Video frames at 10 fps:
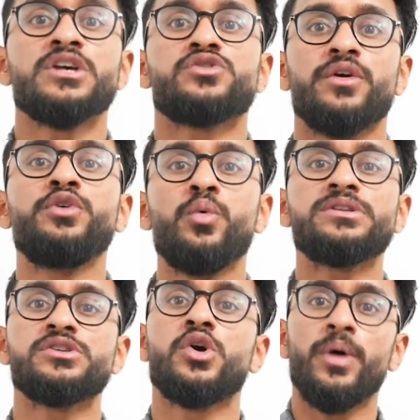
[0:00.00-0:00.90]
So if you
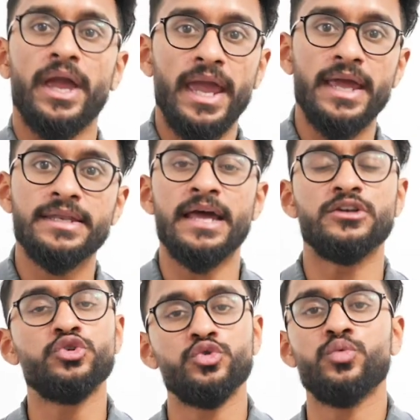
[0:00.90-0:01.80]
want to go ahead
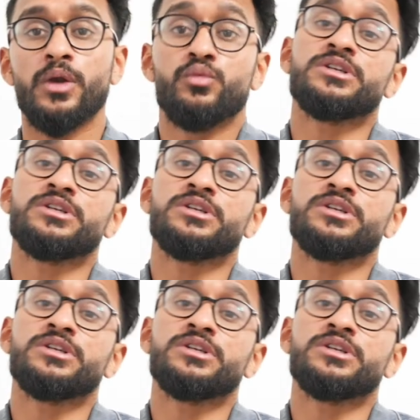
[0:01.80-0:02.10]
and do well,